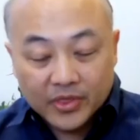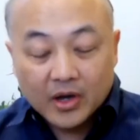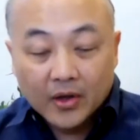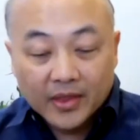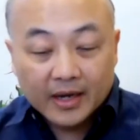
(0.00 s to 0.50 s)

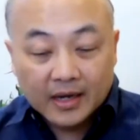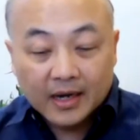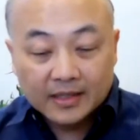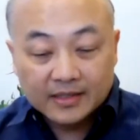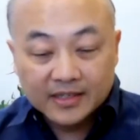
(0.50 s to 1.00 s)
all that
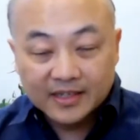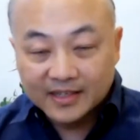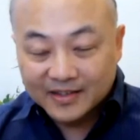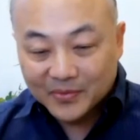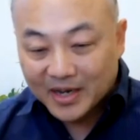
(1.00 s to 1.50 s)
content,
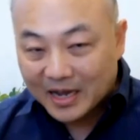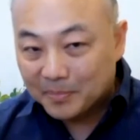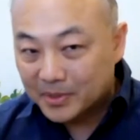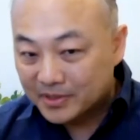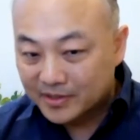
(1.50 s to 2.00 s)
what
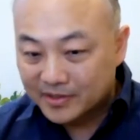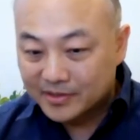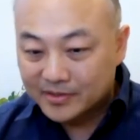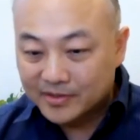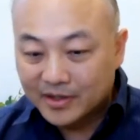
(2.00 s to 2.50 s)
happens
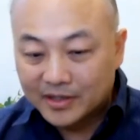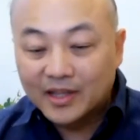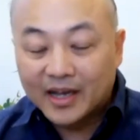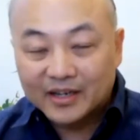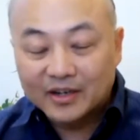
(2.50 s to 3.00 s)
is,
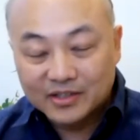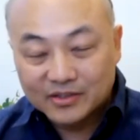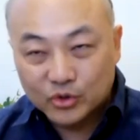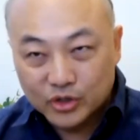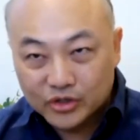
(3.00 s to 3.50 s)
unlike a
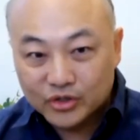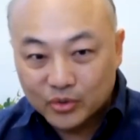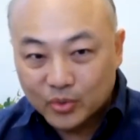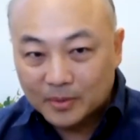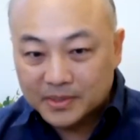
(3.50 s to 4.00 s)
traditional
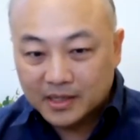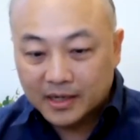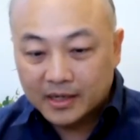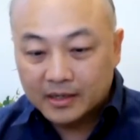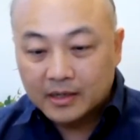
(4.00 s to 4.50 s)

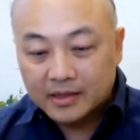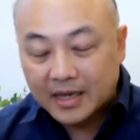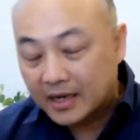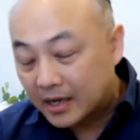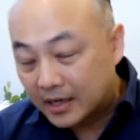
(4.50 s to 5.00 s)
website, that
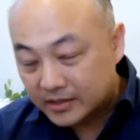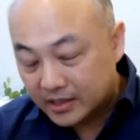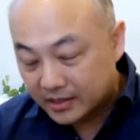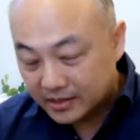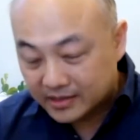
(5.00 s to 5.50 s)

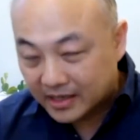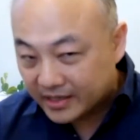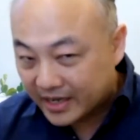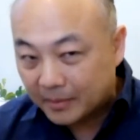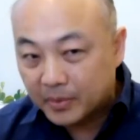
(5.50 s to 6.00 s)
content is
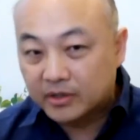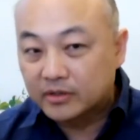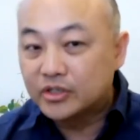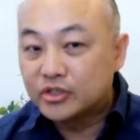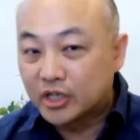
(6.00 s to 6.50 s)

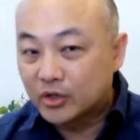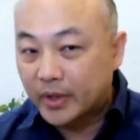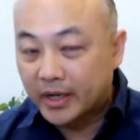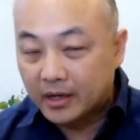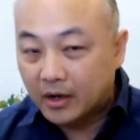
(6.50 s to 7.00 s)
dynamically
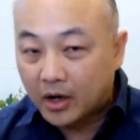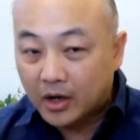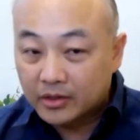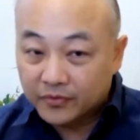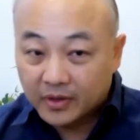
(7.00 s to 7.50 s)
generated on
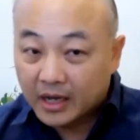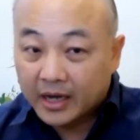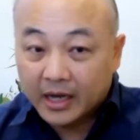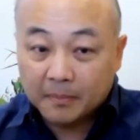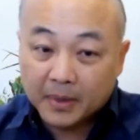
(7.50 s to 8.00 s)
the
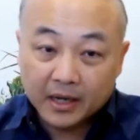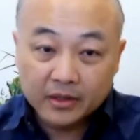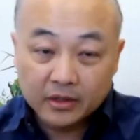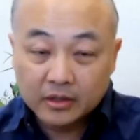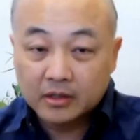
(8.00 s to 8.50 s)
fly by the
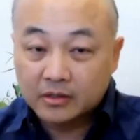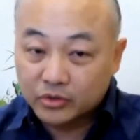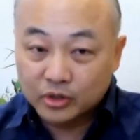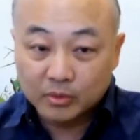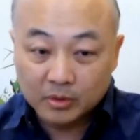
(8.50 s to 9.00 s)

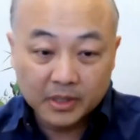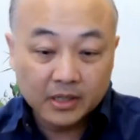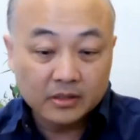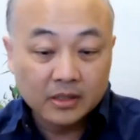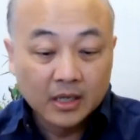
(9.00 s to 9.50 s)
consumer.
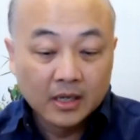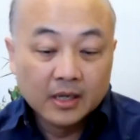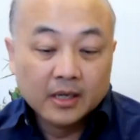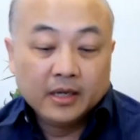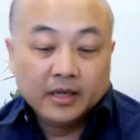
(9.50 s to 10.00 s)
Because
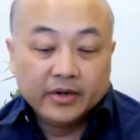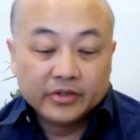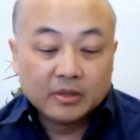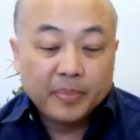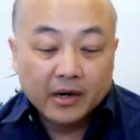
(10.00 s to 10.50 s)
here's the
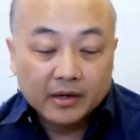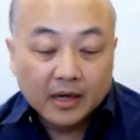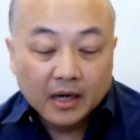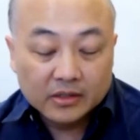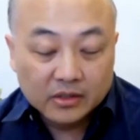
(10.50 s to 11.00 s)

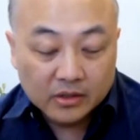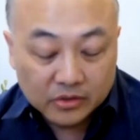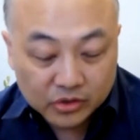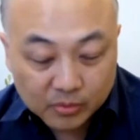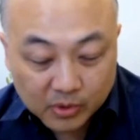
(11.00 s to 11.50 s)
paradox: the
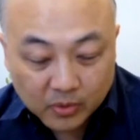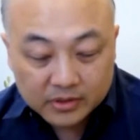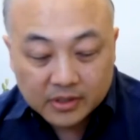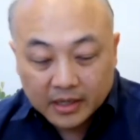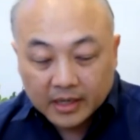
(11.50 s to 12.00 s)
consumer wants
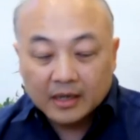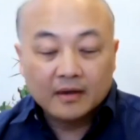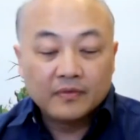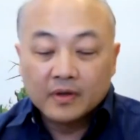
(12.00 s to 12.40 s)
to have